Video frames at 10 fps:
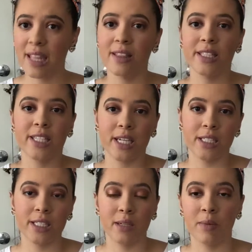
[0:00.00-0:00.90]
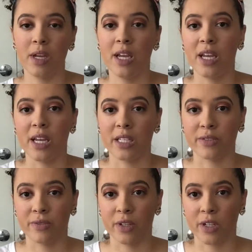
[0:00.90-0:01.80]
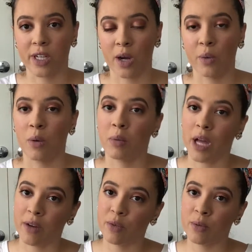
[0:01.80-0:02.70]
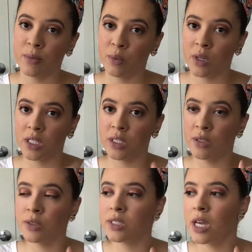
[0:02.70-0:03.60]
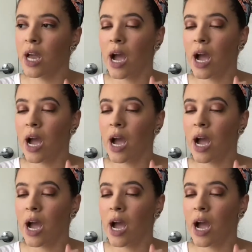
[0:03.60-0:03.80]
The second tip is figuring out what platform you want to use.